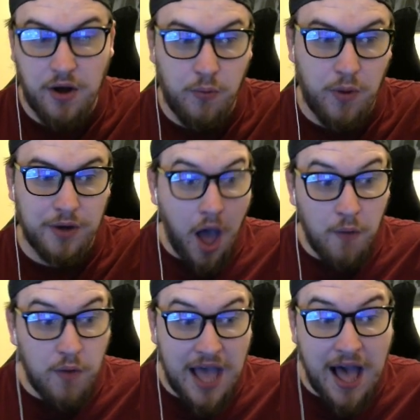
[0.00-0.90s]
one,
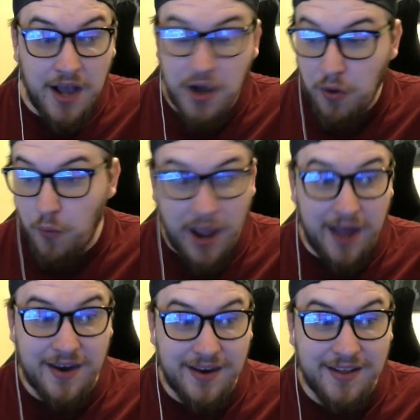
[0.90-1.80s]
and we aren't going to
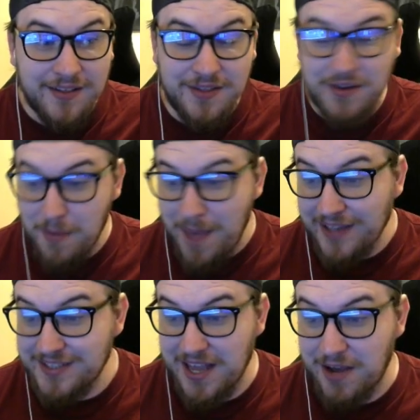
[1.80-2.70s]
win the
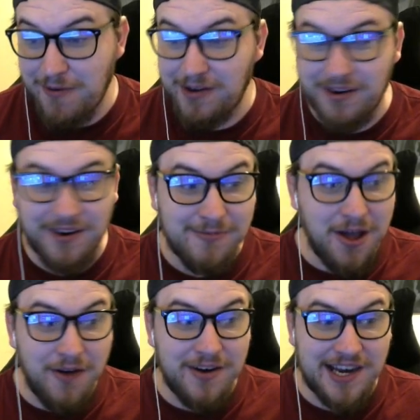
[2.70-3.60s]
domestic one. We
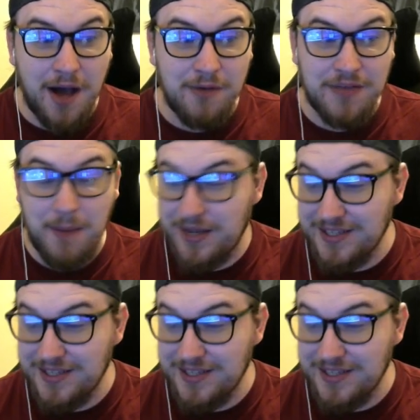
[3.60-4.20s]
already know that because